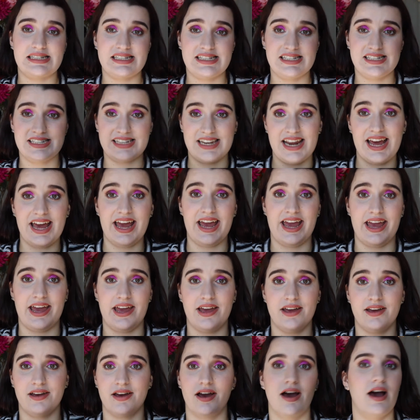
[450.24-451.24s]

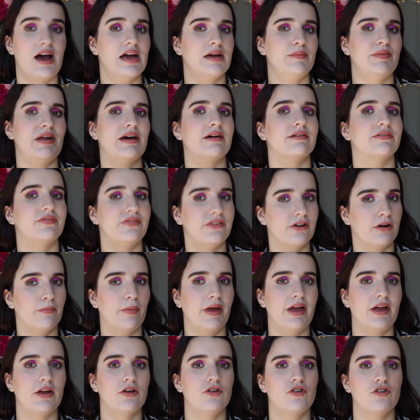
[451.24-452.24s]
today I am now
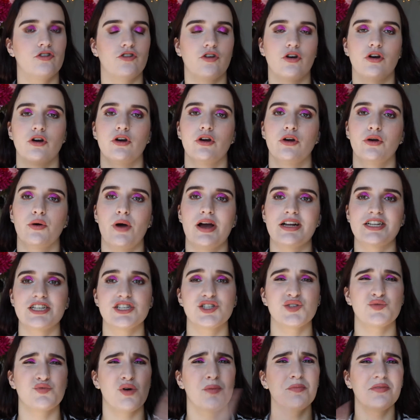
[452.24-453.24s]
filming, so I
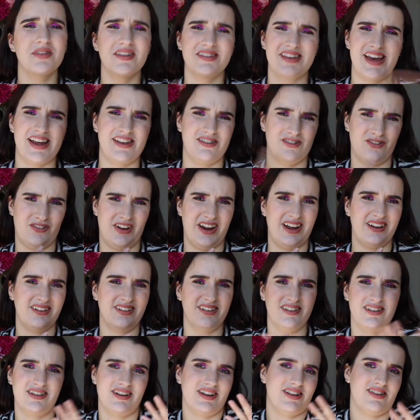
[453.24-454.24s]
just swapped the days
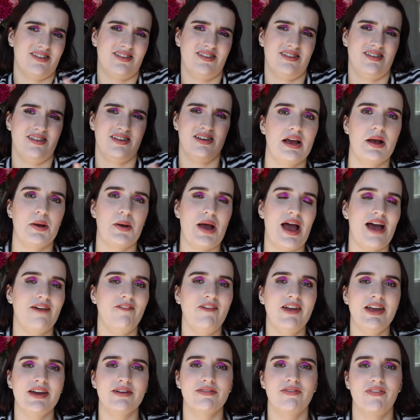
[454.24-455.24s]
around. It's
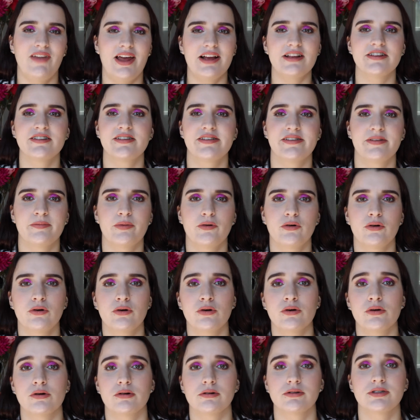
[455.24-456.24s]
having a
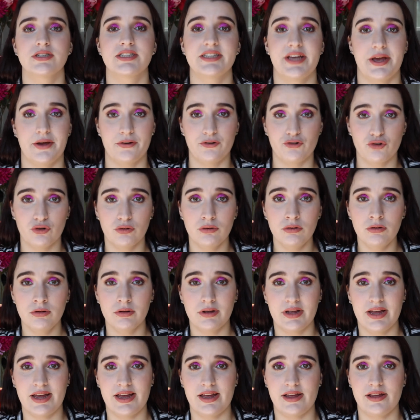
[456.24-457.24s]
flexible schedule
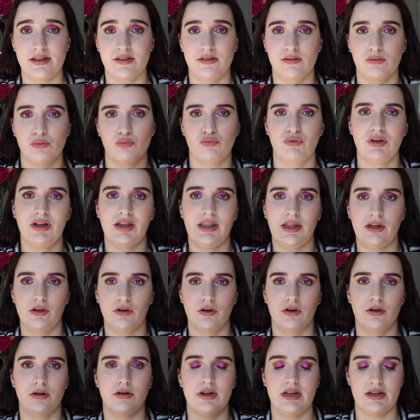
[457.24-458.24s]
is really
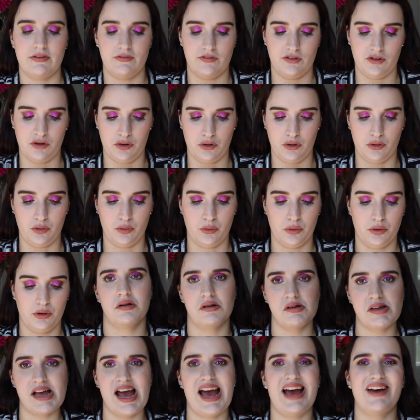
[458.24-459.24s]
good if you
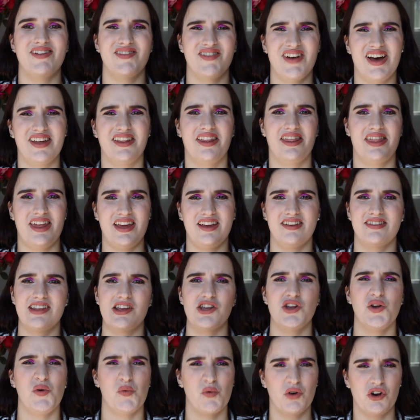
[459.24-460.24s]
have other things that
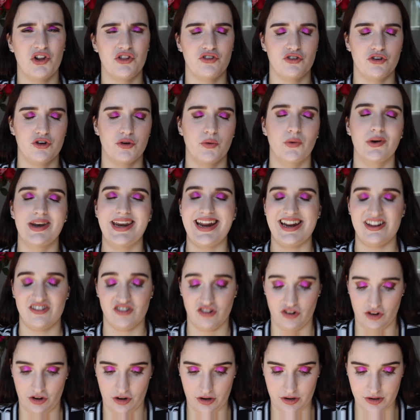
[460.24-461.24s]
you want to do or need to
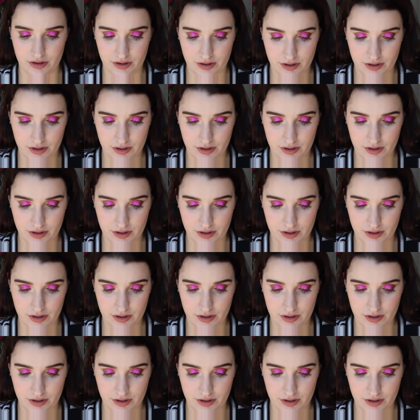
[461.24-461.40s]
do.